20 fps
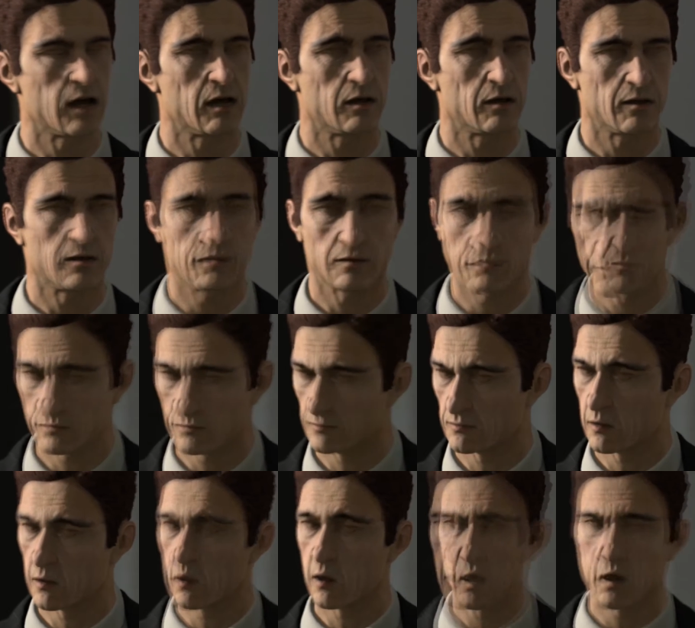
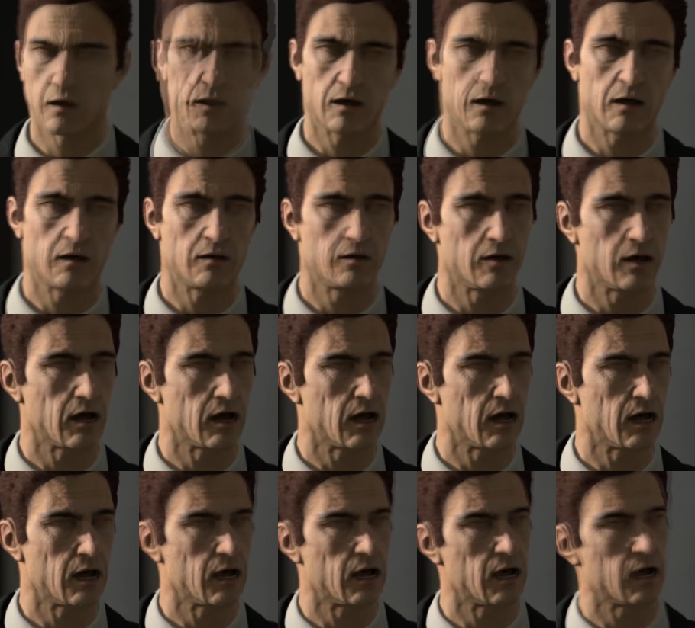All right.
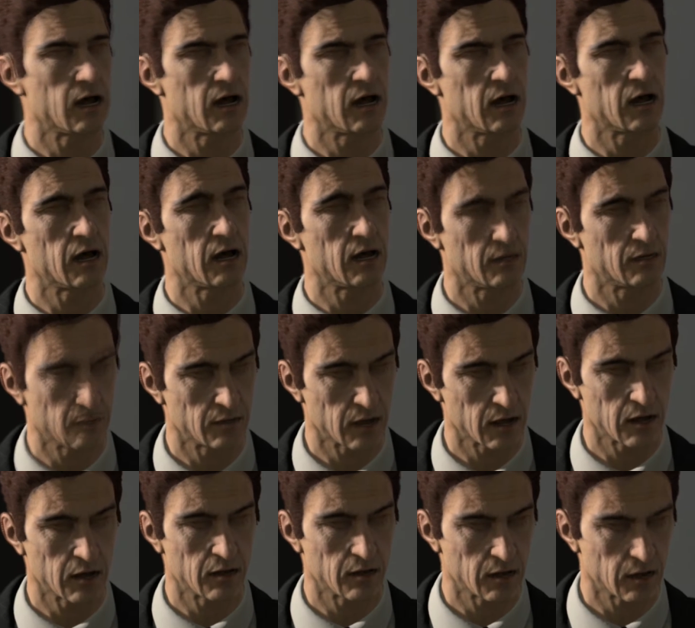
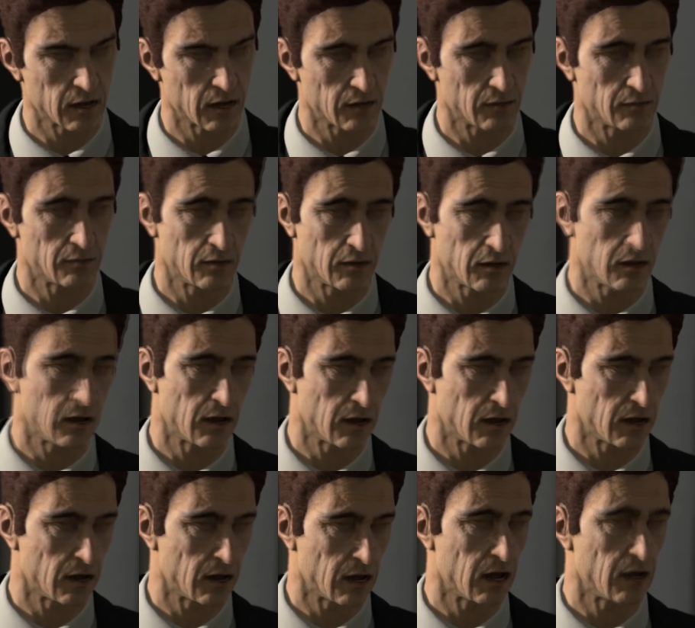So, yeah, these
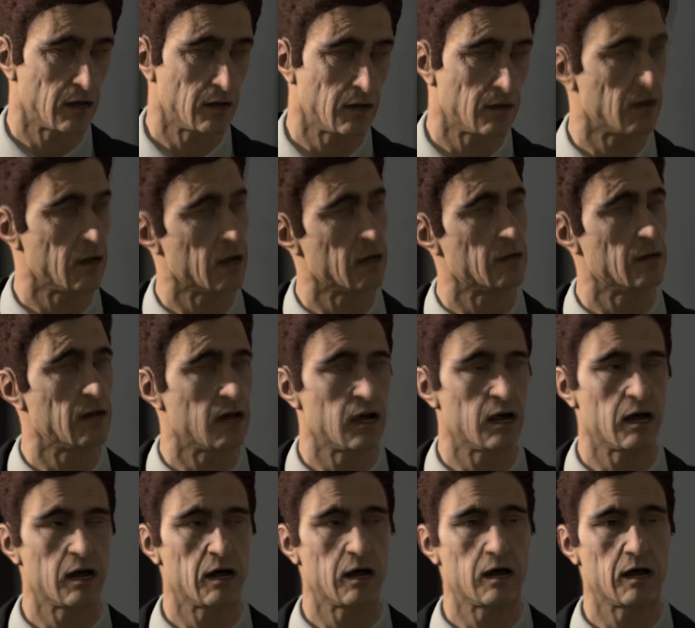questions here are just going to
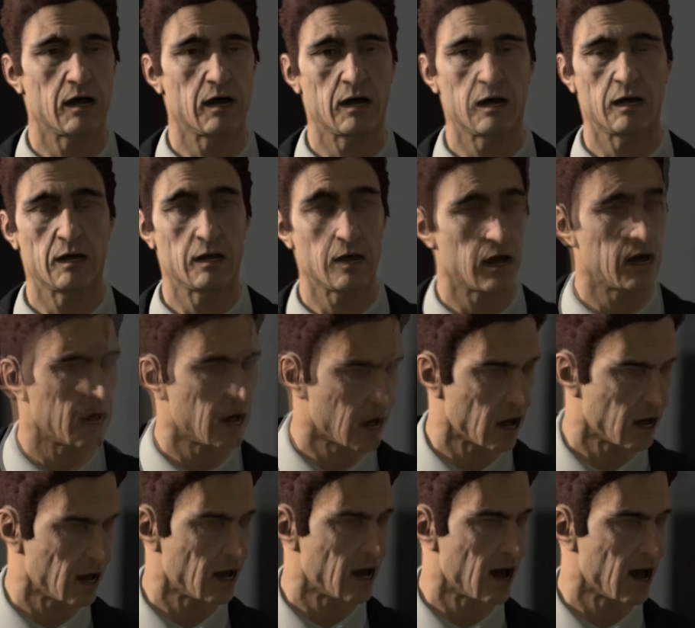be
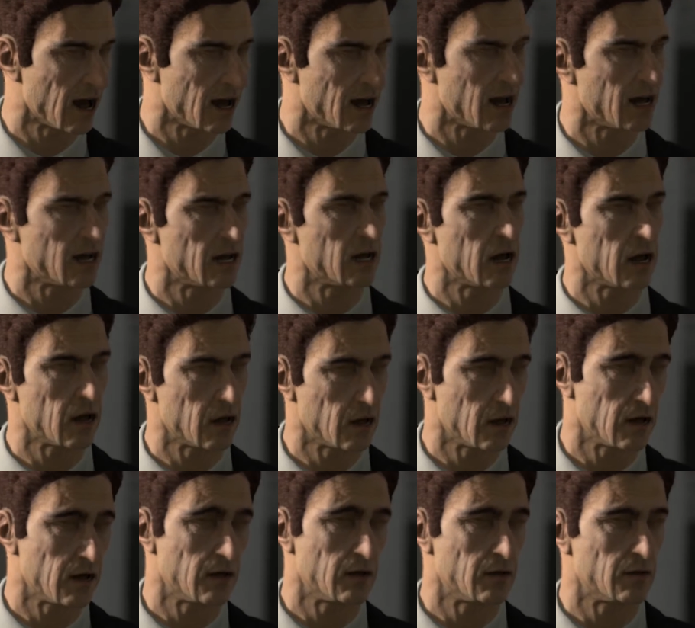just to kind of get to know
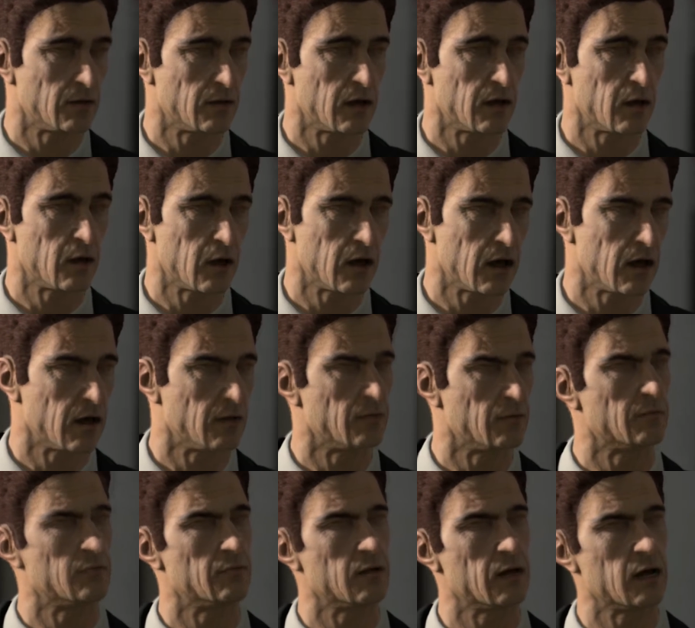you a little bit better, all right?